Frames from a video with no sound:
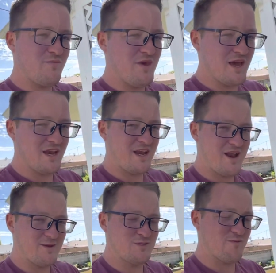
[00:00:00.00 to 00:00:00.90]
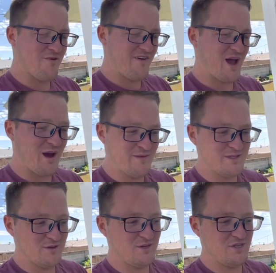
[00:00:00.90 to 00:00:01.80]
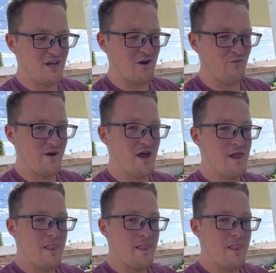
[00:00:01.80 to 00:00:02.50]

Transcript: peek at an announcement we've got coming soon to the channel, but